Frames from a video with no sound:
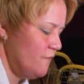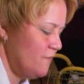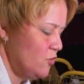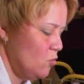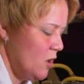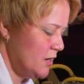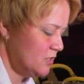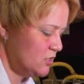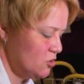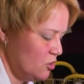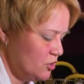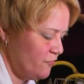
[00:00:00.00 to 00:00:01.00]
If you want to
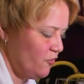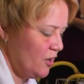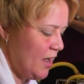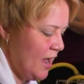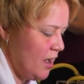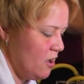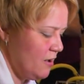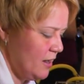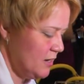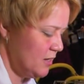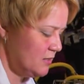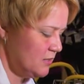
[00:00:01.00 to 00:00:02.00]
search for hair,
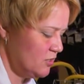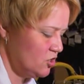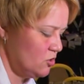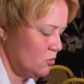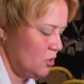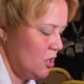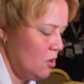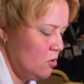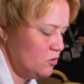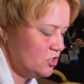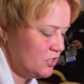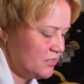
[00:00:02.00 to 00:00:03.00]
any additional
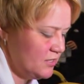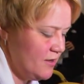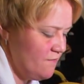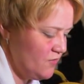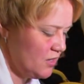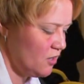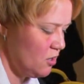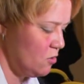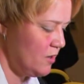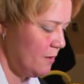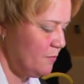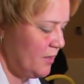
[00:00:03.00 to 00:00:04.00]
coat, just lift the
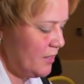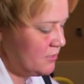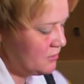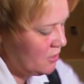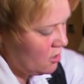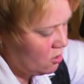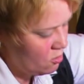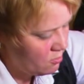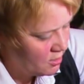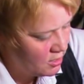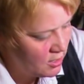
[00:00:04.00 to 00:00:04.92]
coat up like so.